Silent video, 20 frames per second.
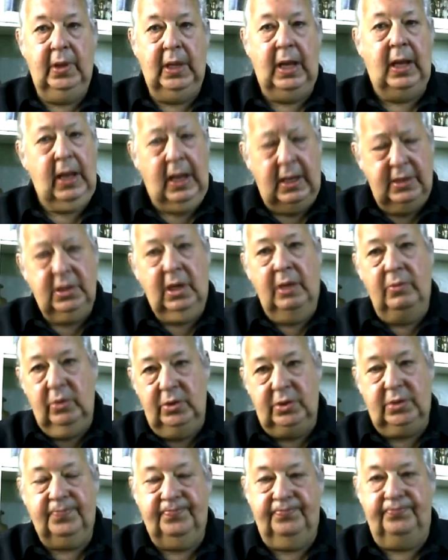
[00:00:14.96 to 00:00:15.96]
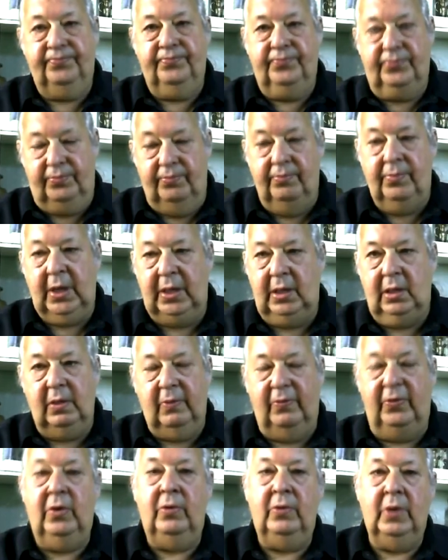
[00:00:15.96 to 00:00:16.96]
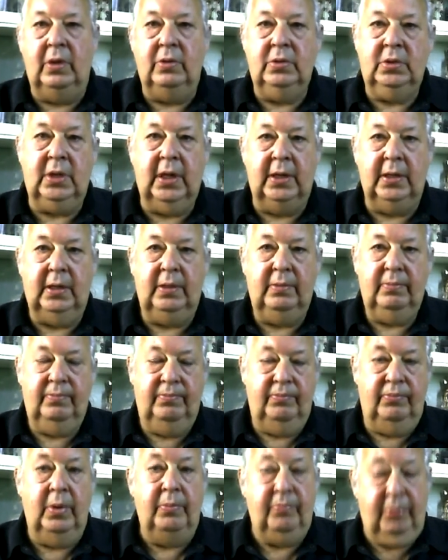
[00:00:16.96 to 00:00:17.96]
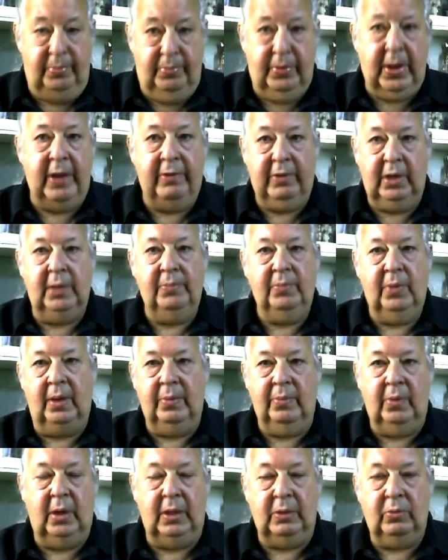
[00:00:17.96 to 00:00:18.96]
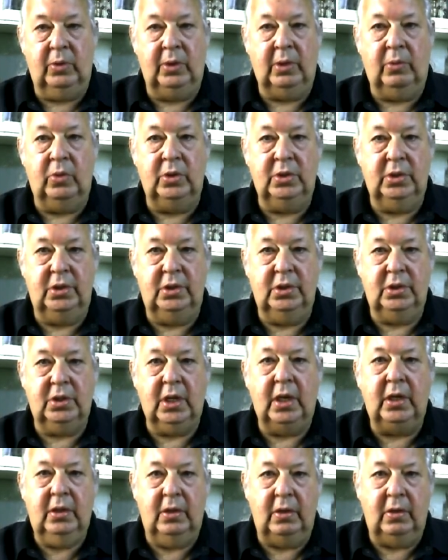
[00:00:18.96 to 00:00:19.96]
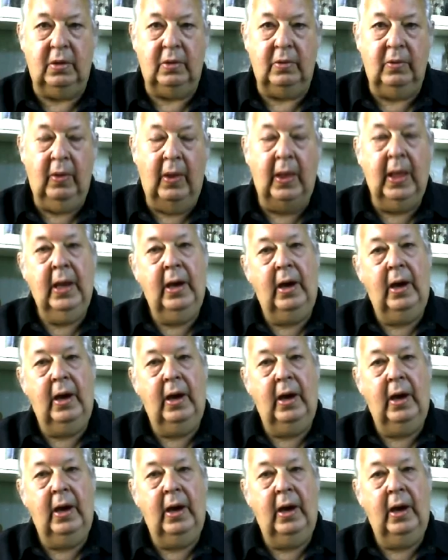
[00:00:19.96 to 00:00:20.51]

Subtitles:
as I was making a few notes, preparing in my mind what I wanted to say to you,